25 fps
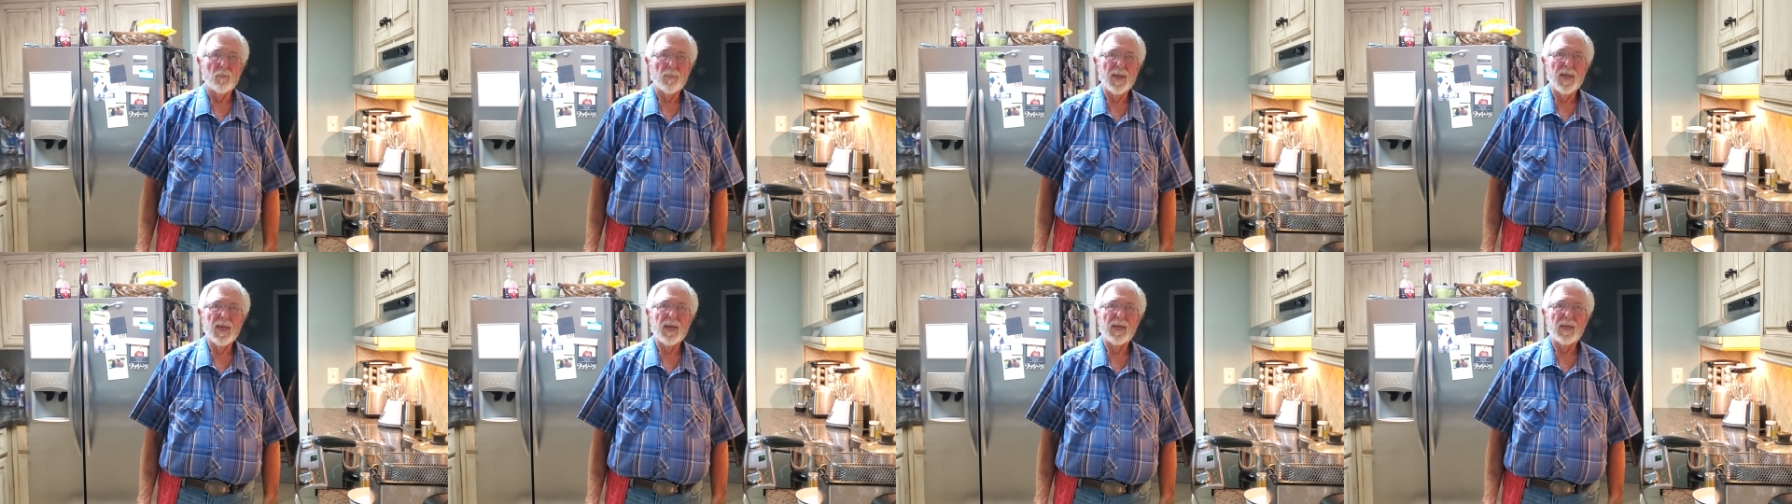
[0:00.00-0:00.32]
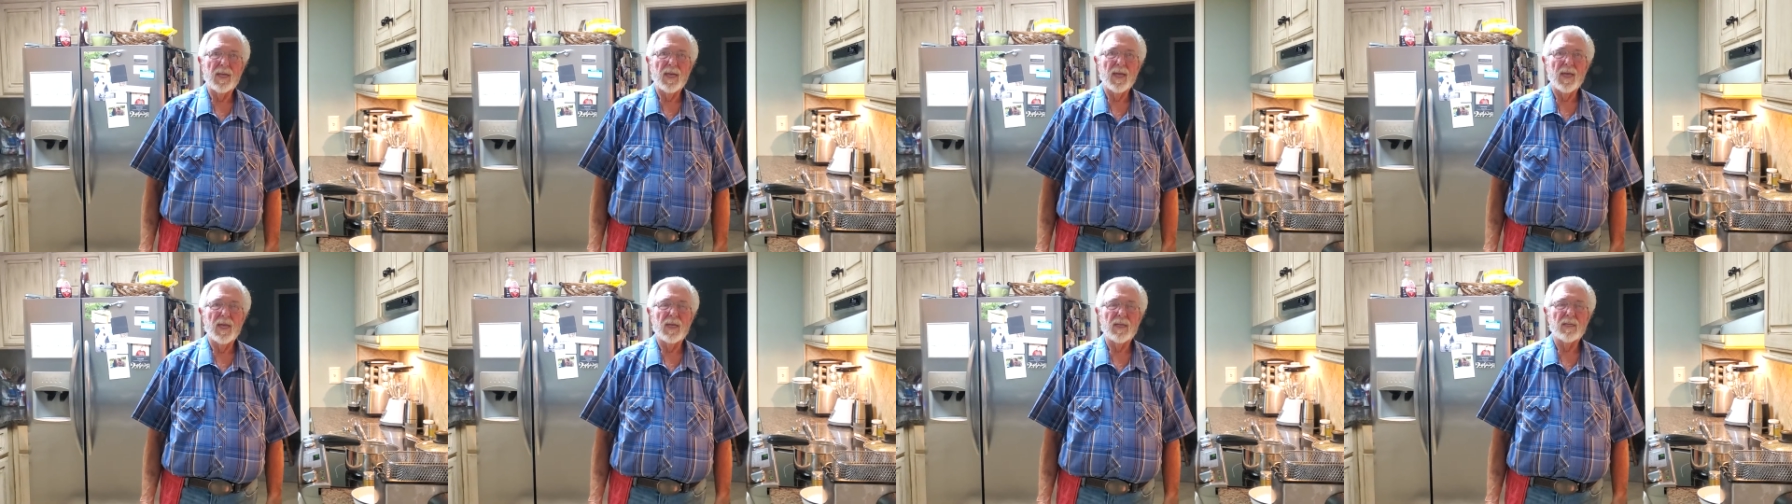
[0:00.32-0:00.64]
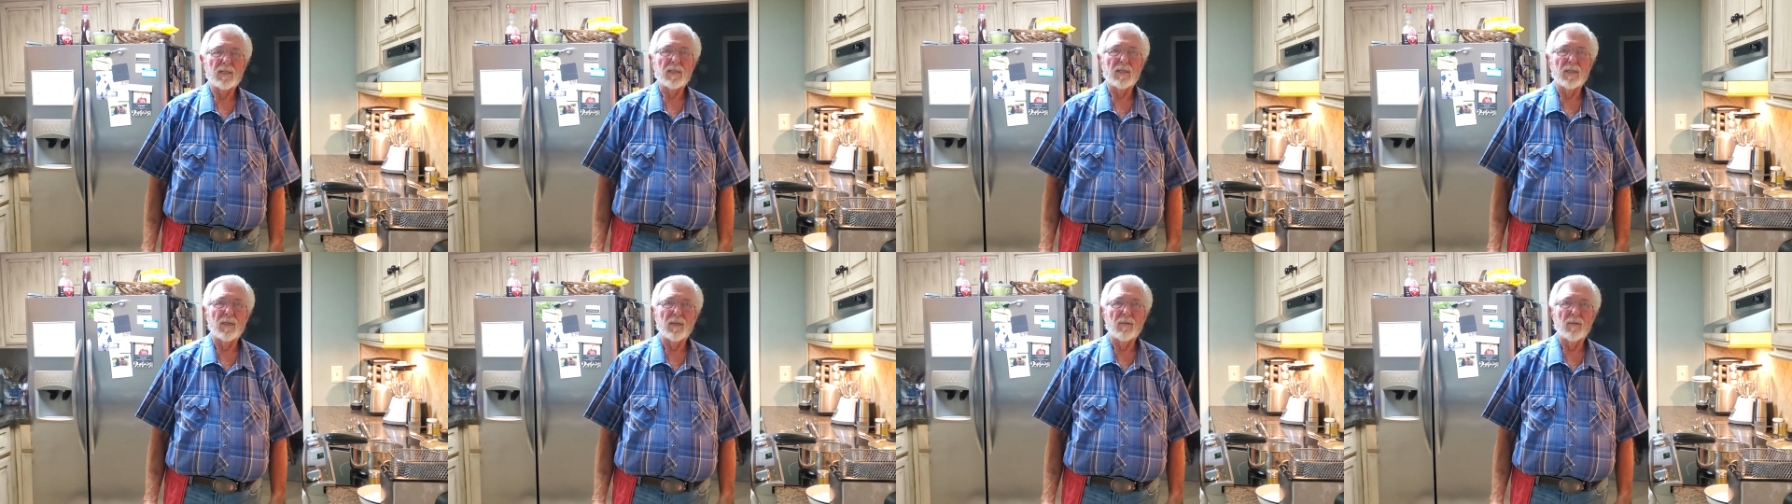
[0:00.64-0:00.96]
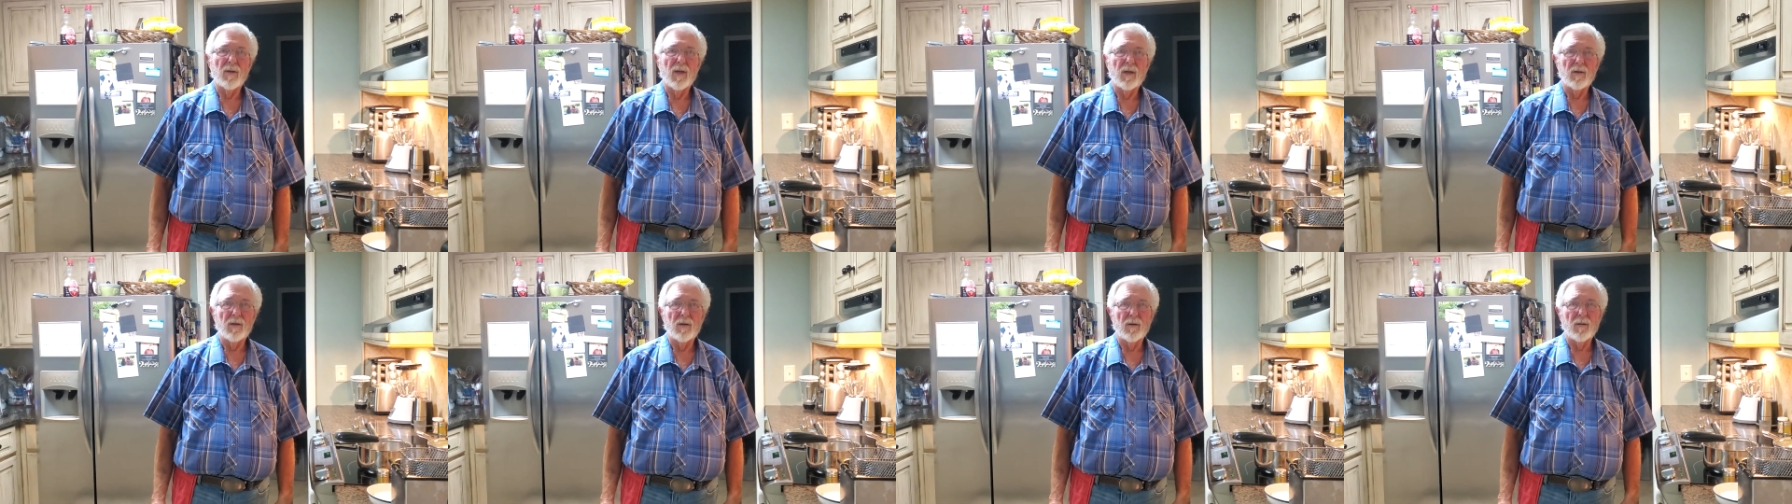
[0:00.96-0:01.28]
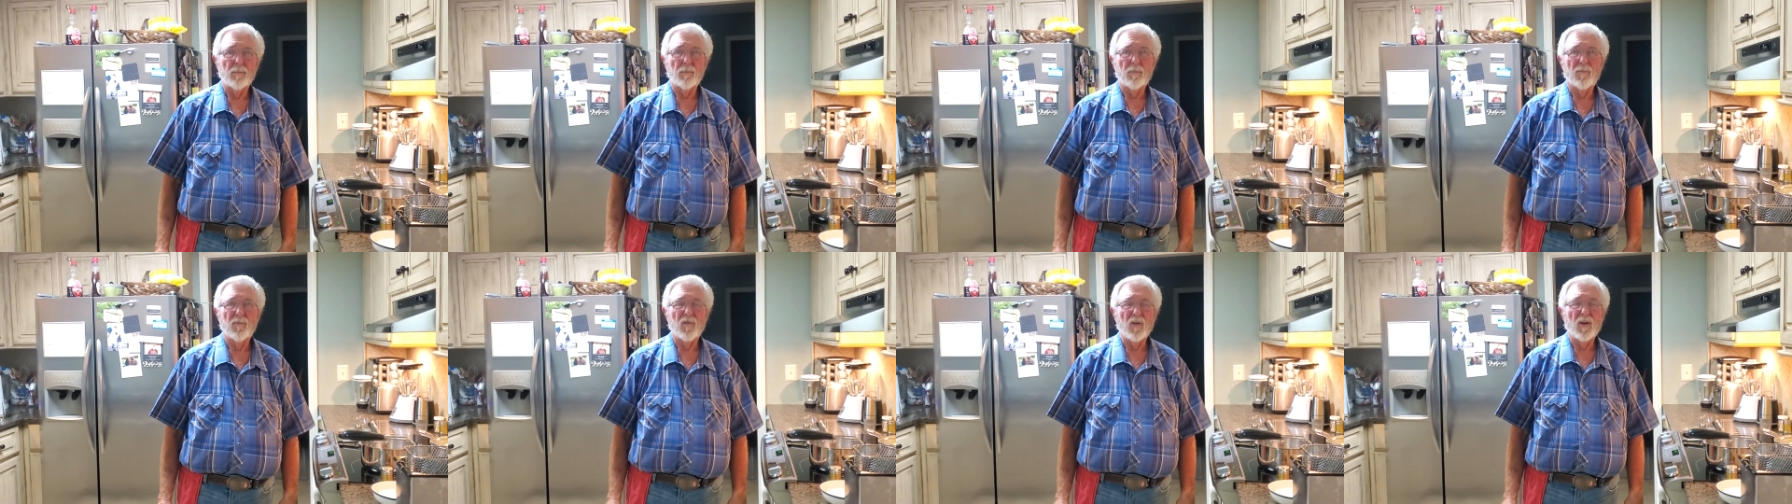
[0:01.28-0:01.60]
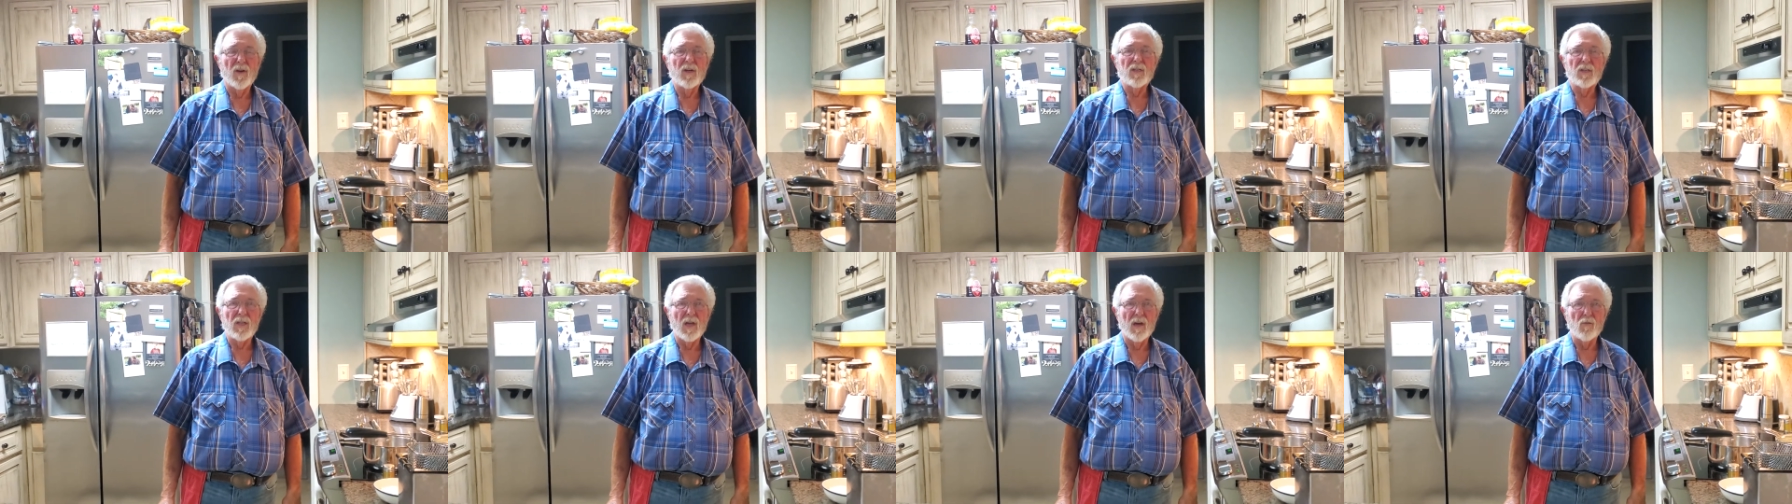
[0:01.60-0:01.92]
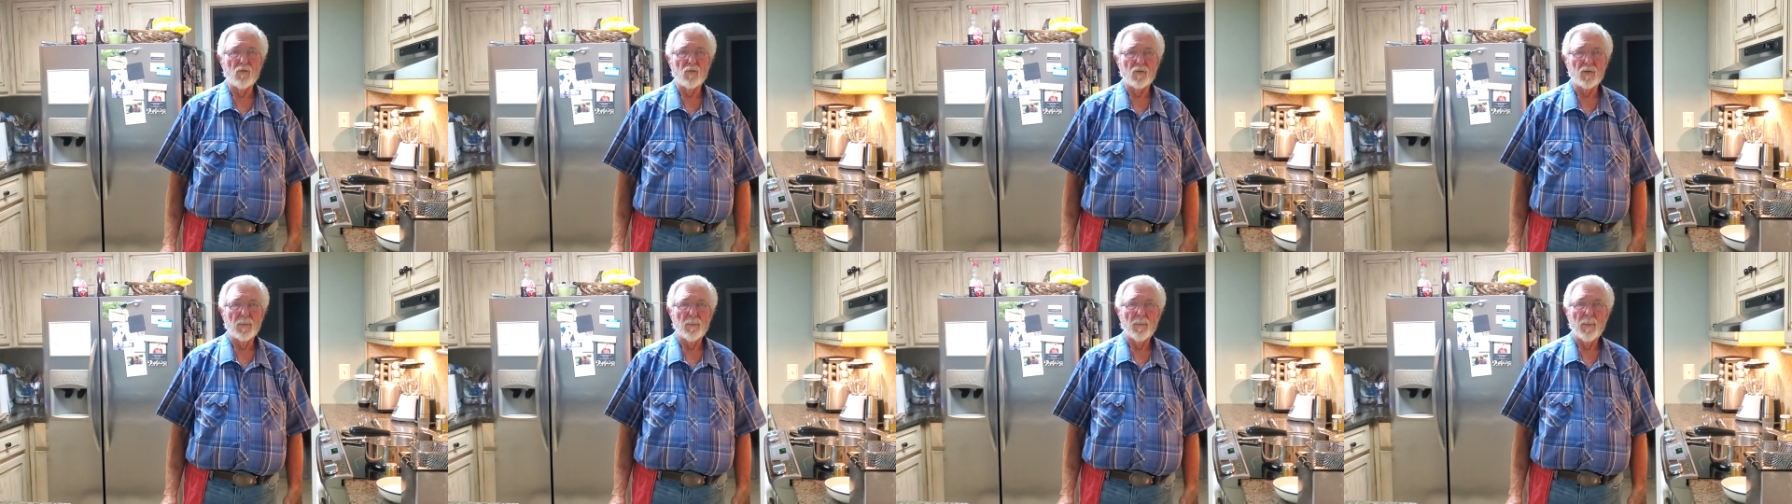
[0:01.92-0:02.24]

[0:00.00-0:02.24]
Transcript: pancakes and uh, French toast.